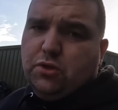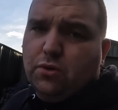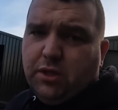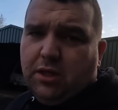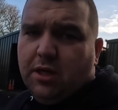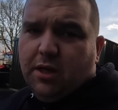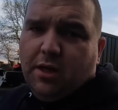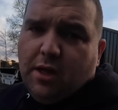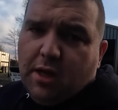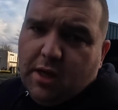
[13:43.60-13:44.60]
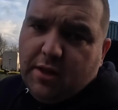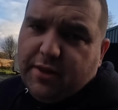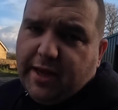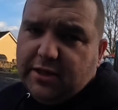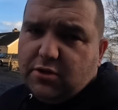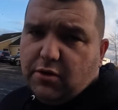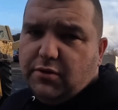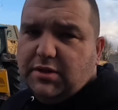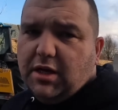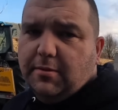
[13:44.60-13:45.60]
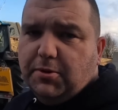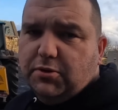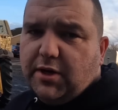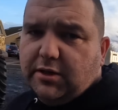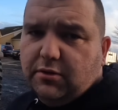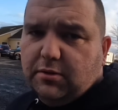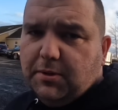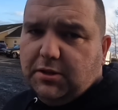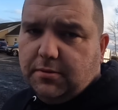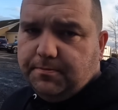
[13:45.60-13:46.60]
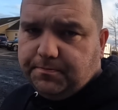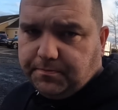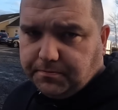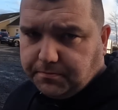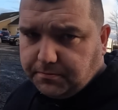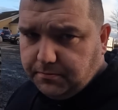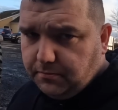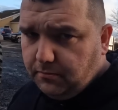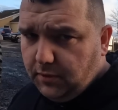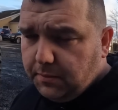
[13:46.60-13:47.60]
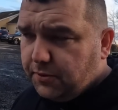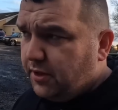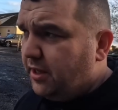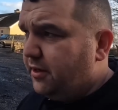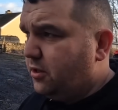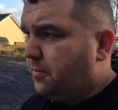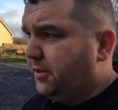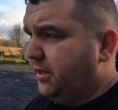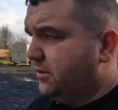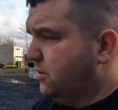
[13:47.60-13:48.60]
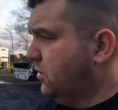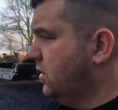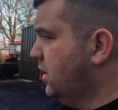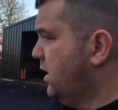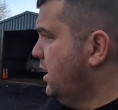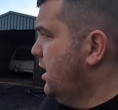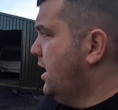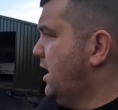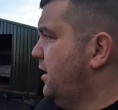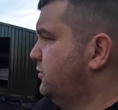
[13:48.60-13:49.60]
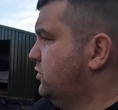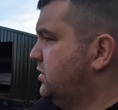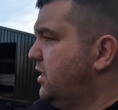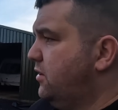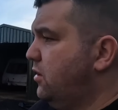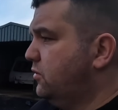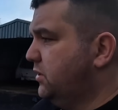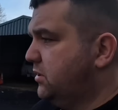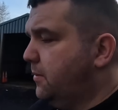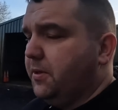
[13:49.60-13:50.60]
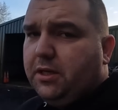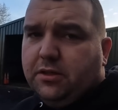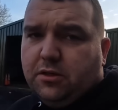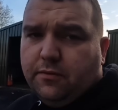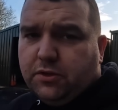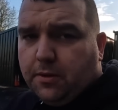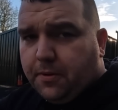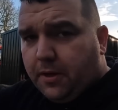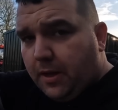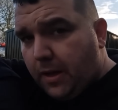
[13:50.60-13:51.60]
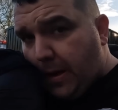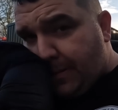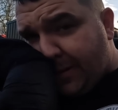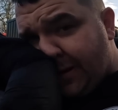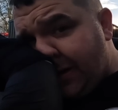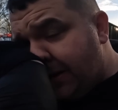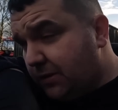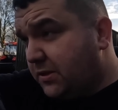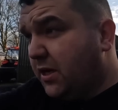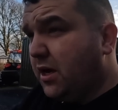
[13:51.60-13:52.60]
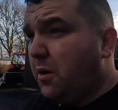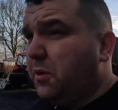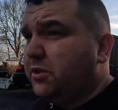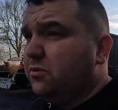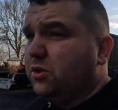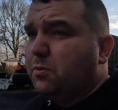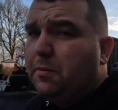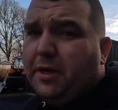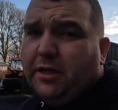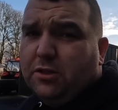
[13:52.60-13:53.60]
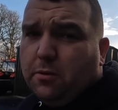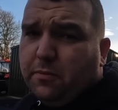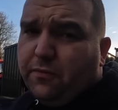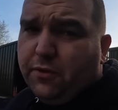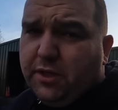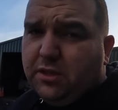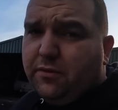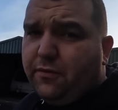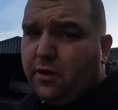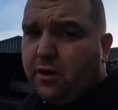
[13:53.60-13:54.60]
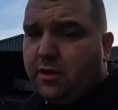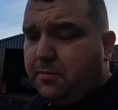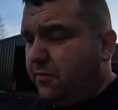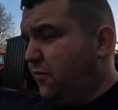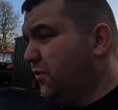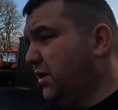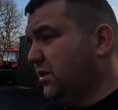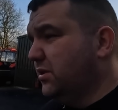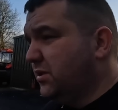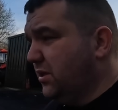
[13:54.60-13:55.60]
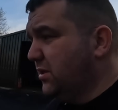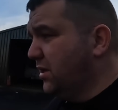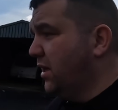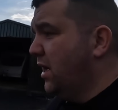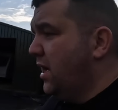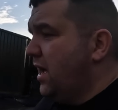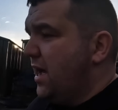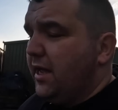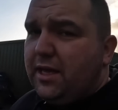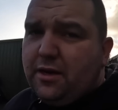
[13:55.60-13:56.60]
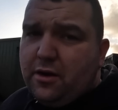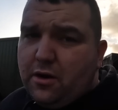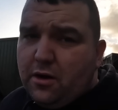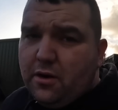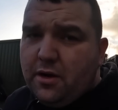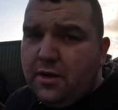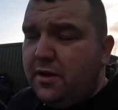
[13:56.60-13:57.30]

to show you, the hedge cutter is on the blue tractor at the minute. I put it on there a couple of days ago, and I was just getting it all greased up and getting it serviced up, because I want to do a small bit of hedge cutting before the end of the season, and getting our